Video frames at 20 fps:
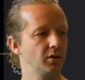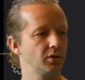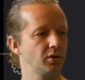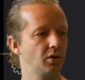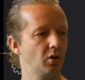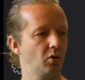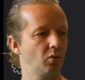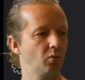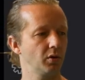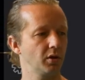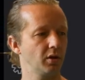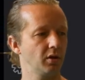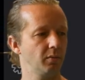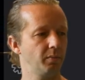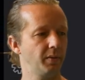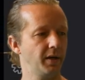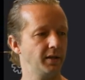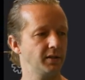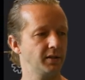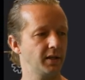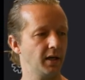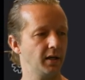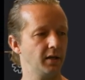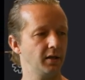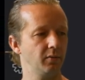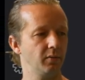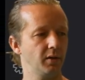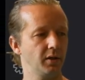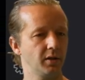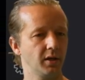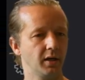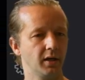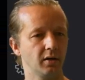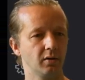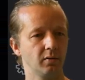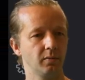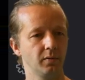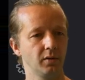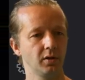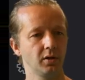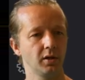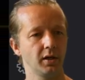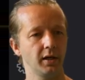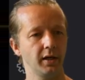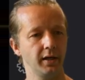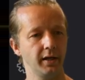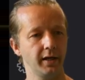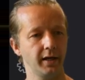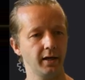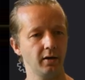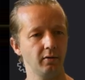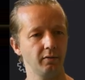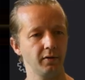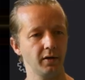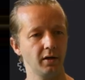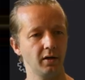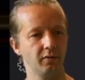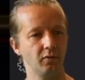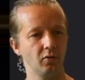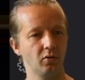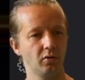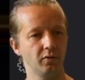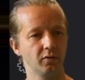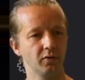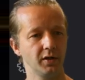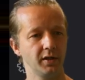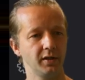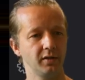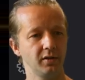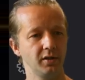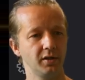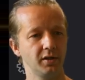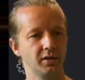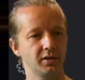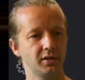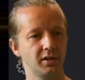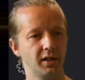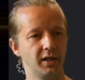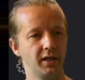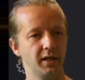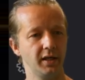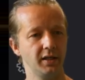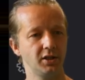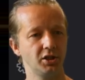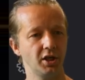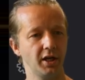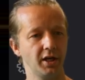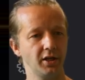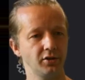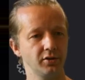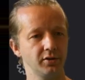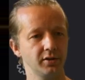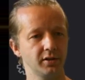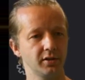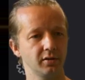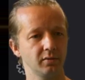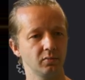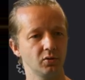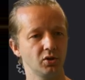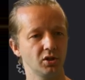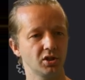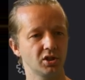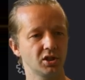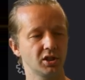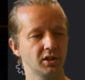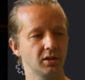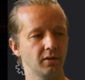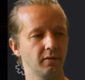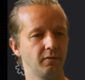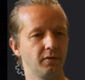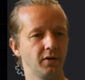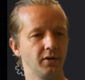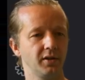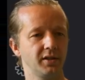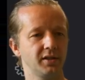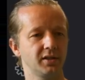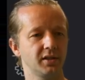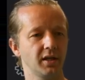So we're gonna paste that in right there. And now if you hover over it, you can see it changes, just very